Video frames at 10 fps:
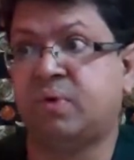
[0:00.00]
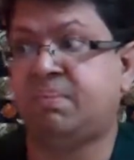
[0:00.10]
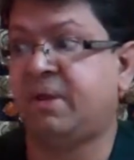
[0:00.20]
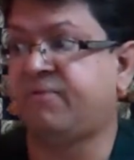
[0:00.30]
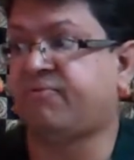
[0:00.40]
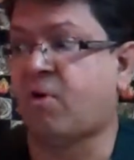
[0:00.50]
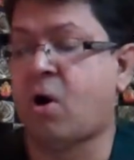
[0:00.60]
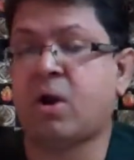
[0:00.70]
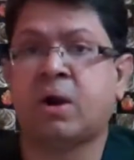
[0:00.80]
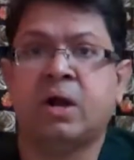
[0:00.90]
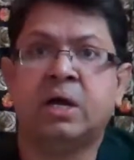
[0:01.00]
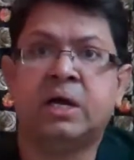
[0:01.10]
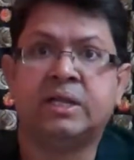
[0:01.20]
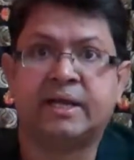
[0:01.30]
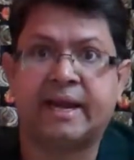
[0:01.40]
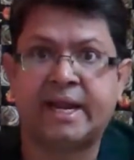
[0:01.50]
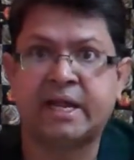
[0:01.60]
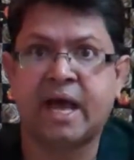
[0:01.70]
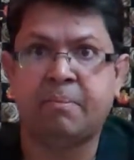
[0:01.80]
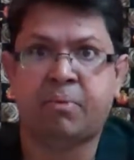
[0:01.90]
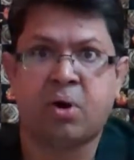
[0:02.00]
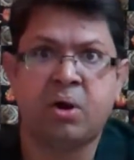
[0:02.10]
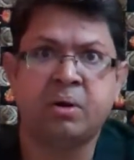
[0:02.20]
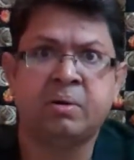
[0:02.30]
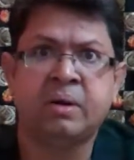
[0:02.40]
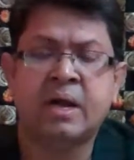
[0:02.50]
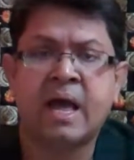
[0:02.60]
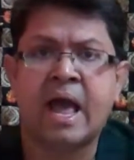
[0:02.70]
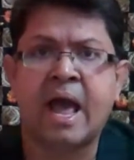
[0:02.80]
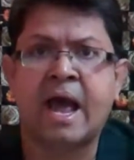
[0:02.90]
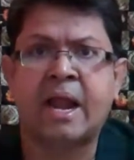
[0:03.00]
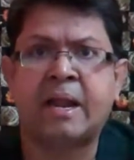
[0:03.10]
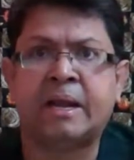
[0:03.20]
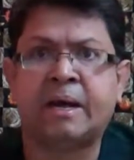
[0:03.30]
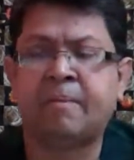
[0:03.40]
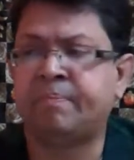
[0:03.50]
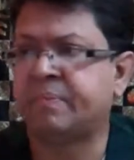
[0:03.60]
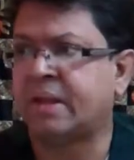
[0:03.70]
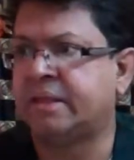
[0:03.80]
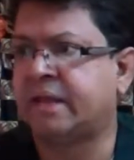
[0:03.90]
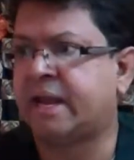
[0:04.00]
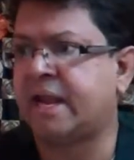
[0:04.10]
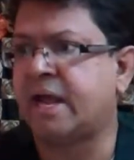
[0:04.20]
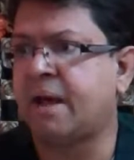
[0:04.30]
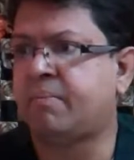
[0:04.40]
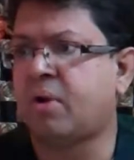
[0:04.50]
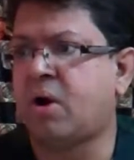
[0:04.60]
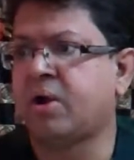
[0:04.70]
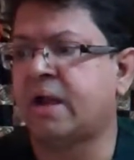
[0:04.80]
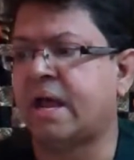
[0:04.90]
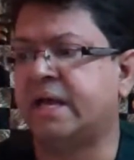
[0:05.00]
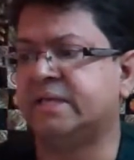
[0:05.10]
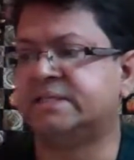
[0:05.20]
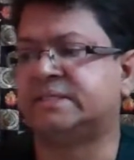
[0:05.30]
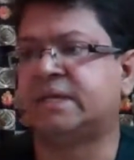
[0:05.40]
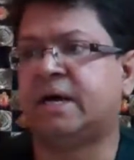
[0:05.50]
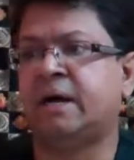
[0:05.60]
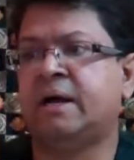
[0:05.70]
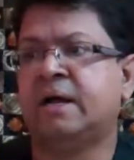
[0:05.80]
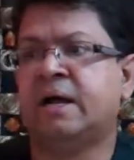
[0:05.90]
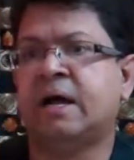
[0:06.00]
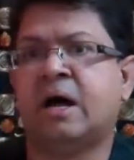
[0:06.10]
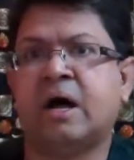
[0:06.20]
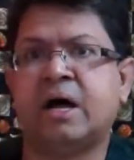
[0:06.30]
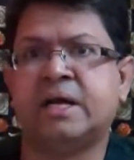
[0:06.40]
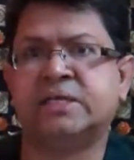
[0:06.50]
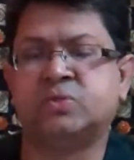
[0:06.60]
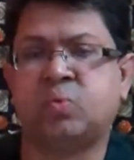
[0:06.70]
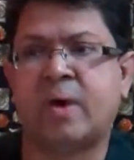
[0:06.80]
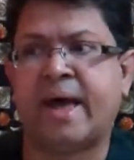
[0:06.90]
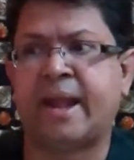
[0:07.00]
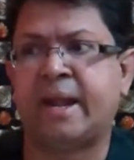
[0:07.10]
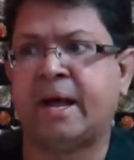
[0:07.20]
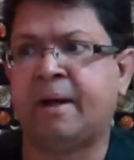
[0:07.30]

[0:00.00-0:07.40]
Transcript: will be for the Greater Hebron, and the Greater Hebron is when